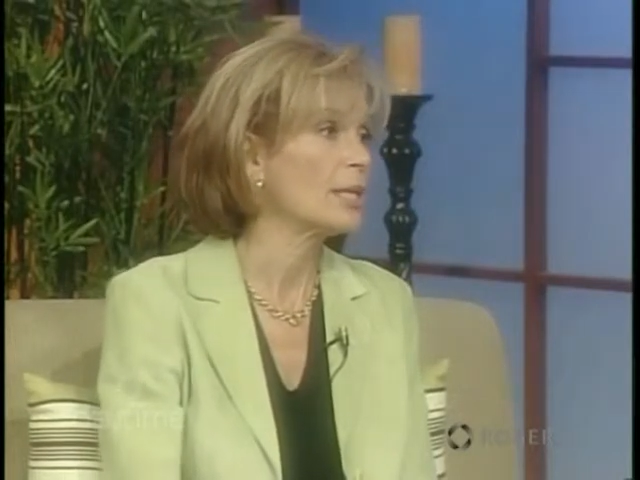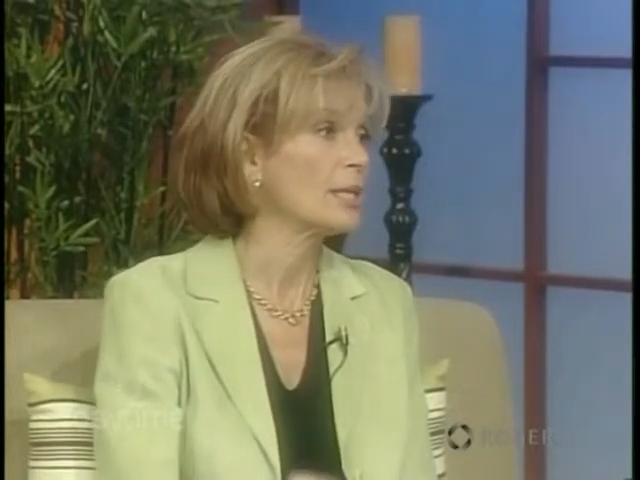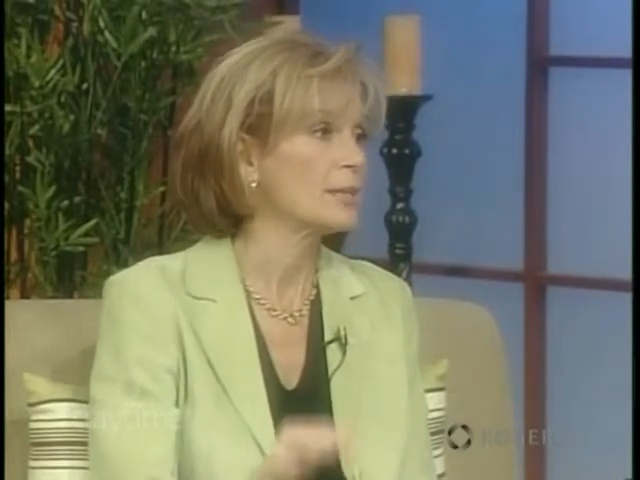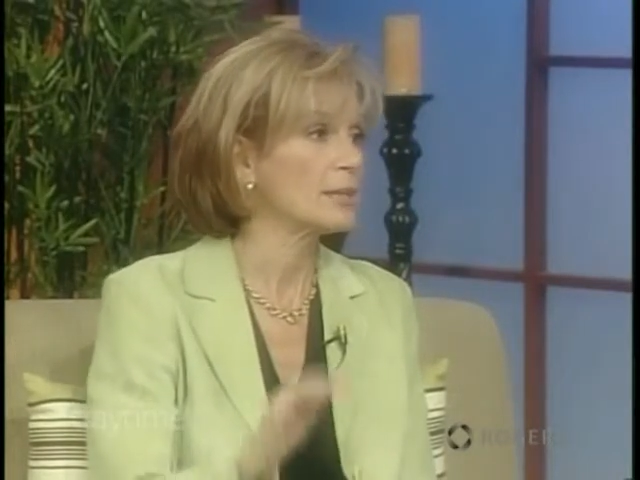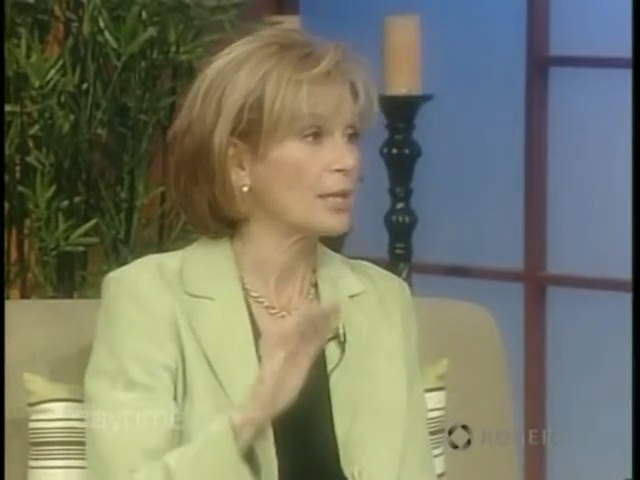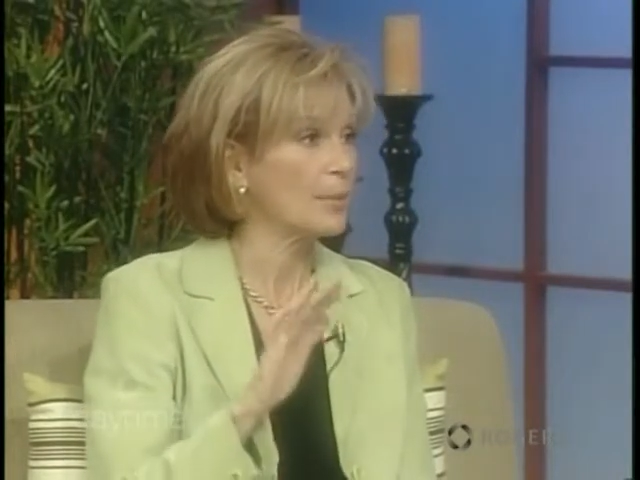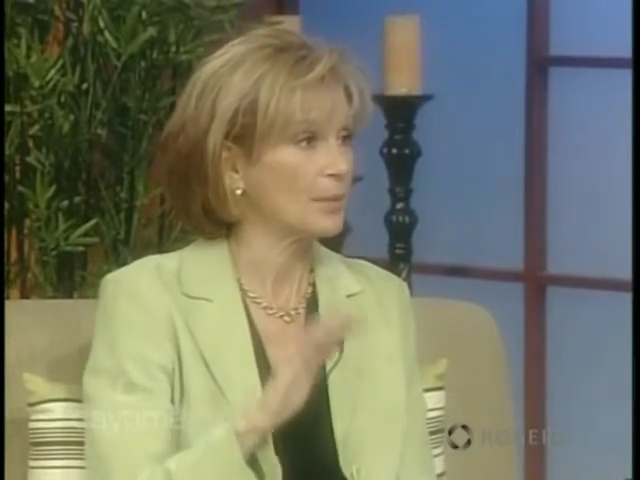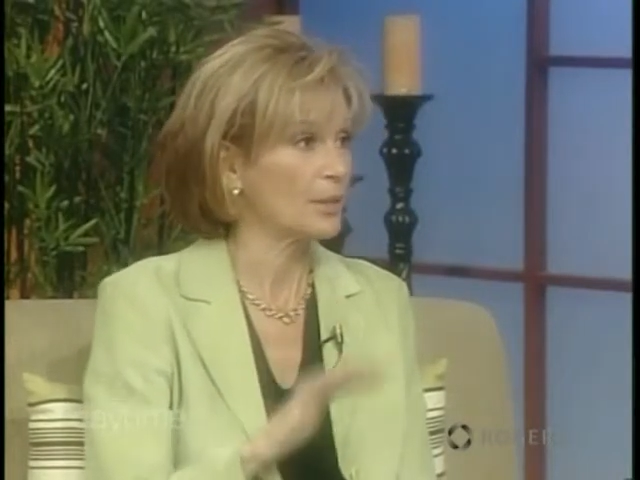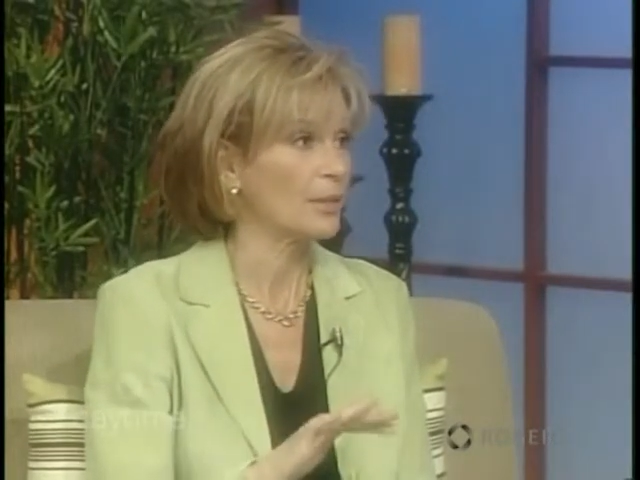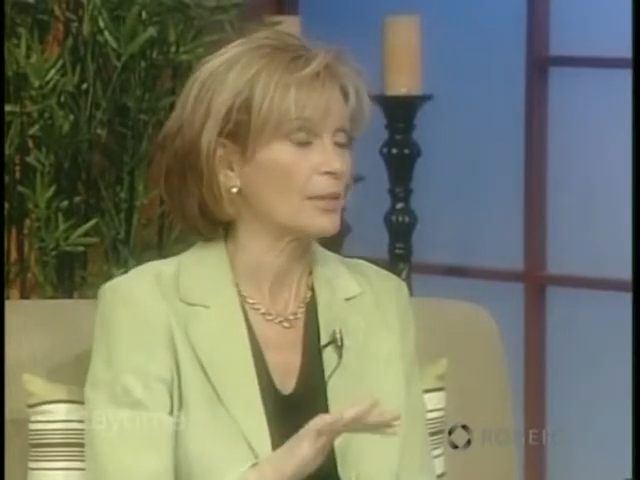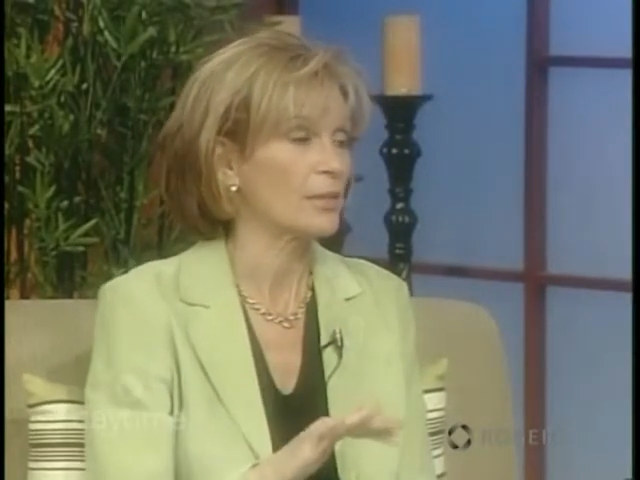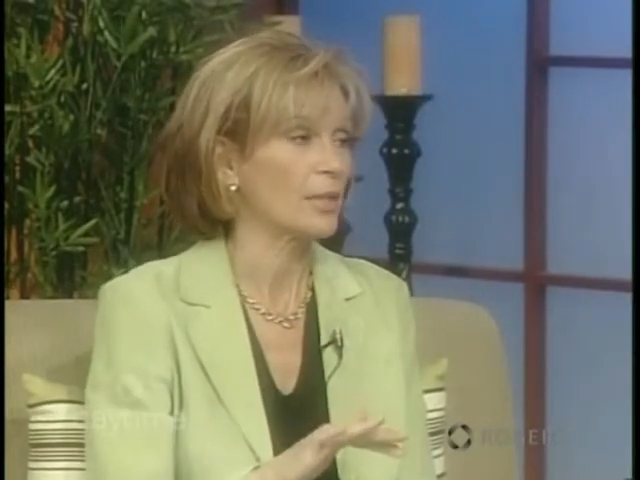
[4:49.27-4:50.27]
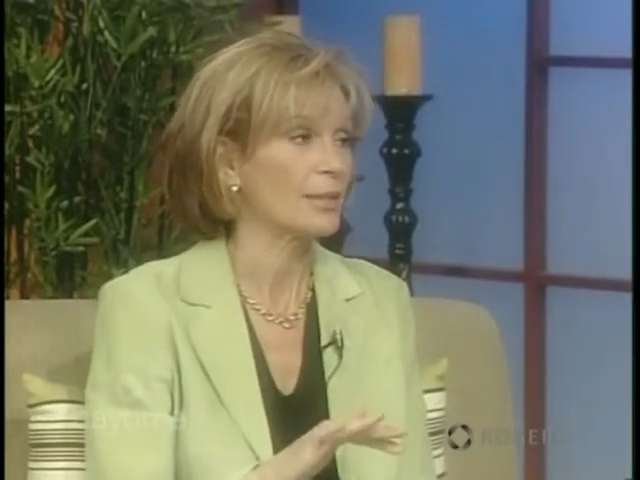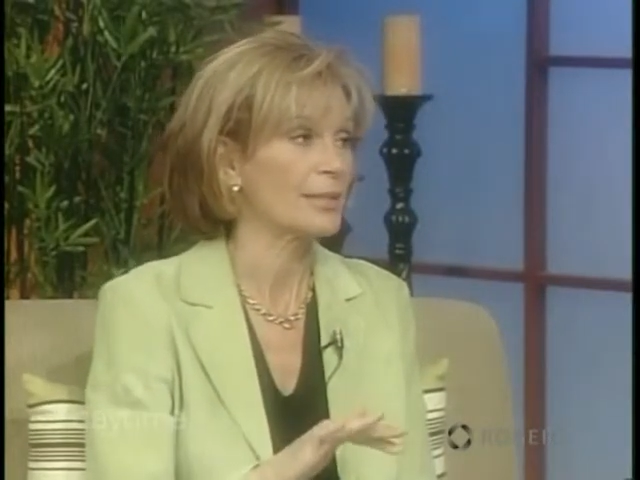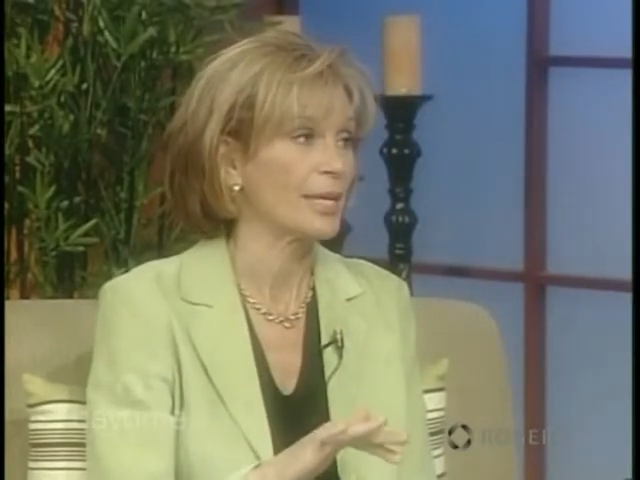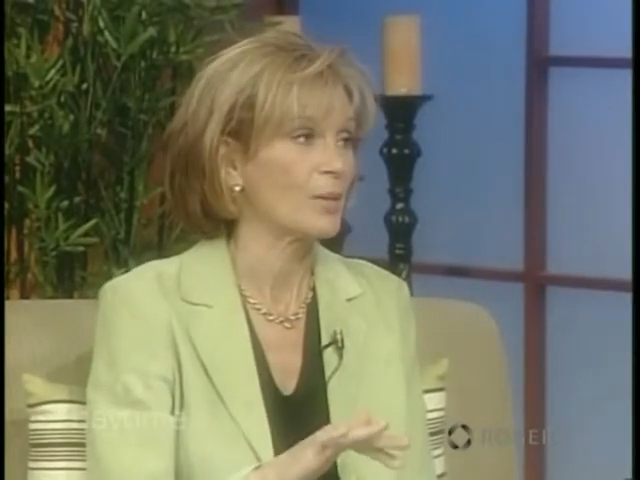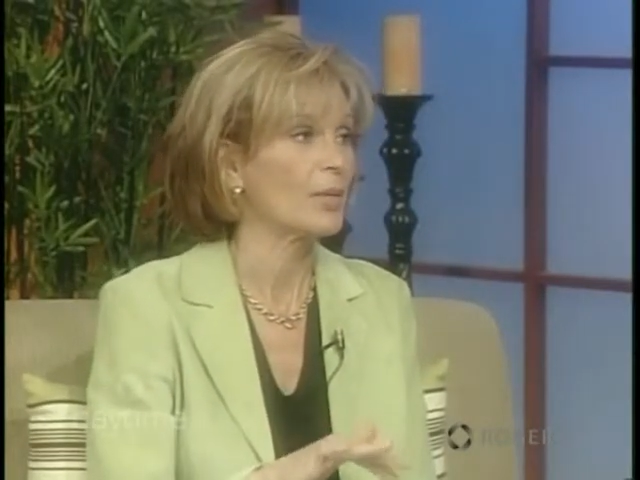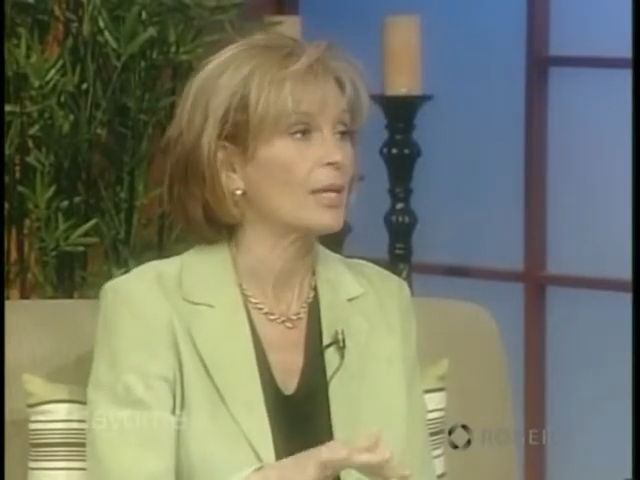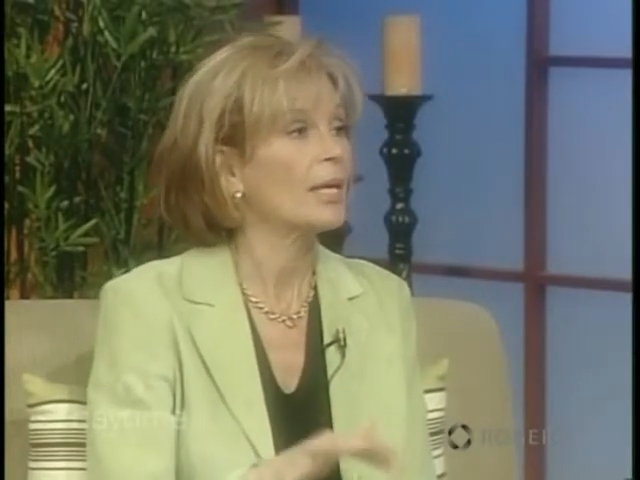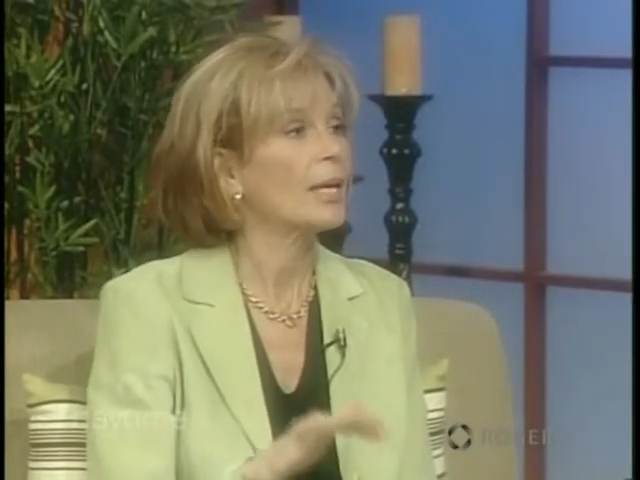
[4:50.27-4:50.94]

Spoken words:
is to help the kids settle down